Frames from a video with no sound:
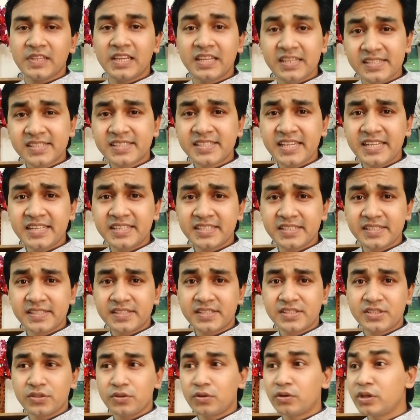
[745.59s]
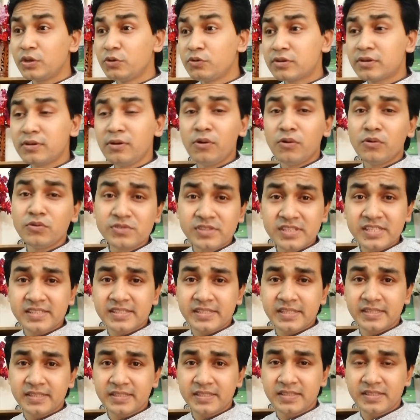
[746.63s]
a sentence or you close a
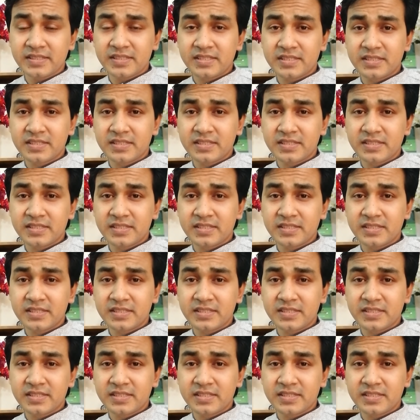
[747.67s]
sentence,